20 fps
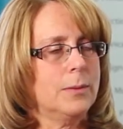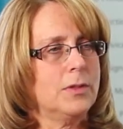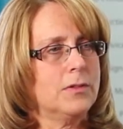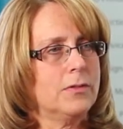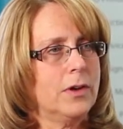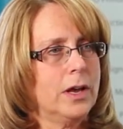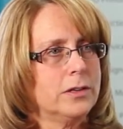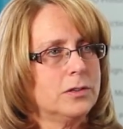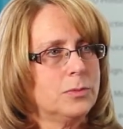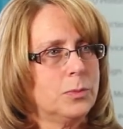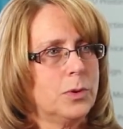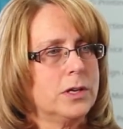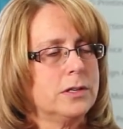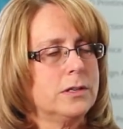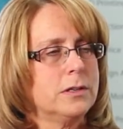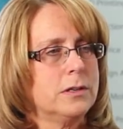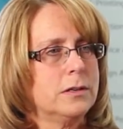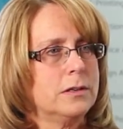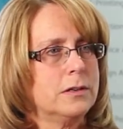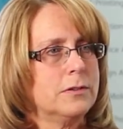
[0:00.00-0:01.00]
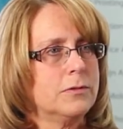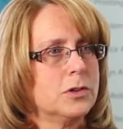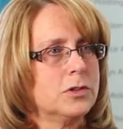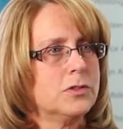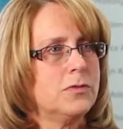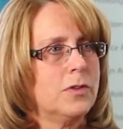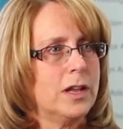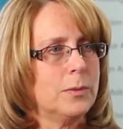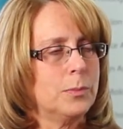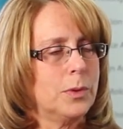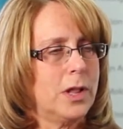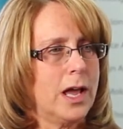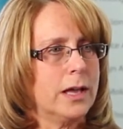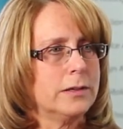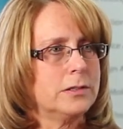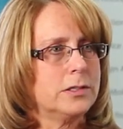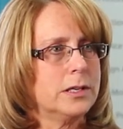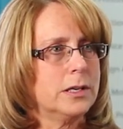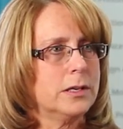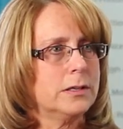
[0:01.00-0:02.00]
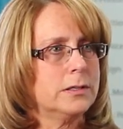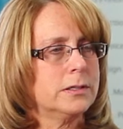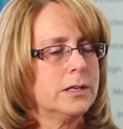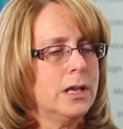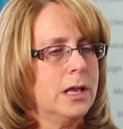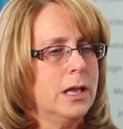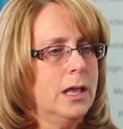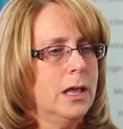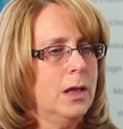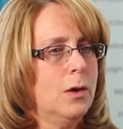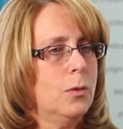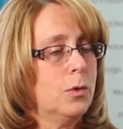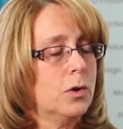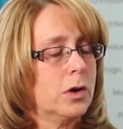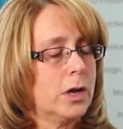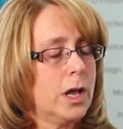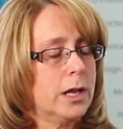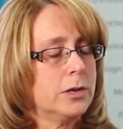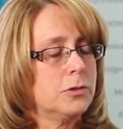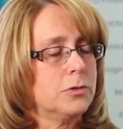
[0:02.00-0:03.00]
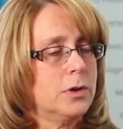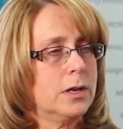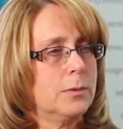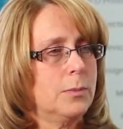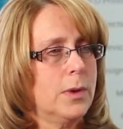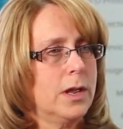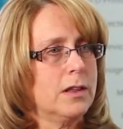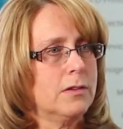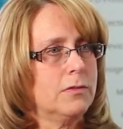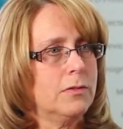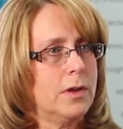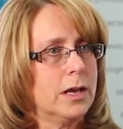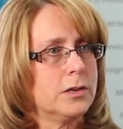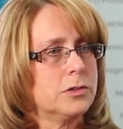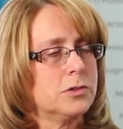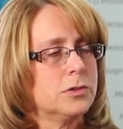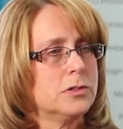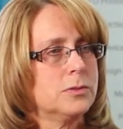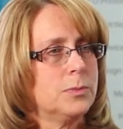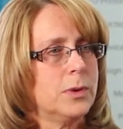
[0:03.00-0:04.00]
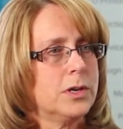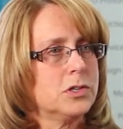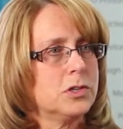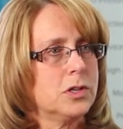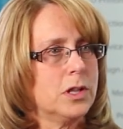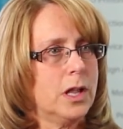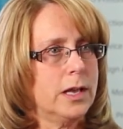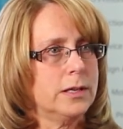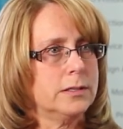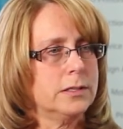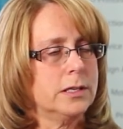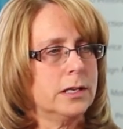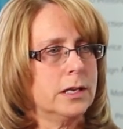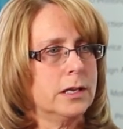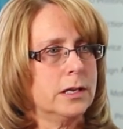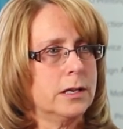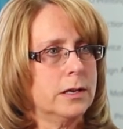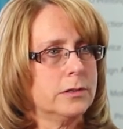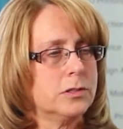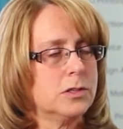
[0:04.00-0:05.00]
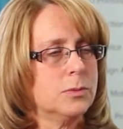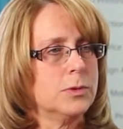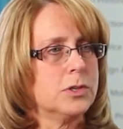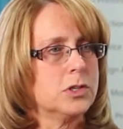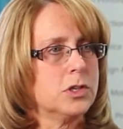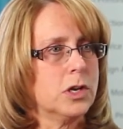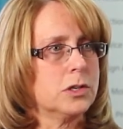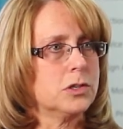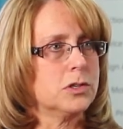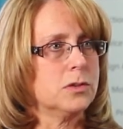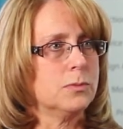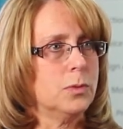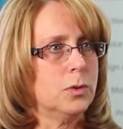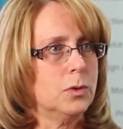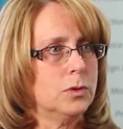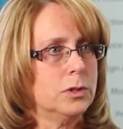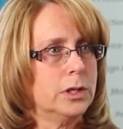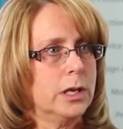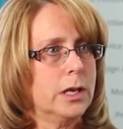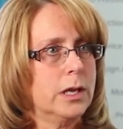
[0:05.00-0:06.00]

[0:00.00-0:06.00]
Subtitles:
I'm the Vice President of Diversified Plastics. We're a contract manufacturer specializing in custom injection molding.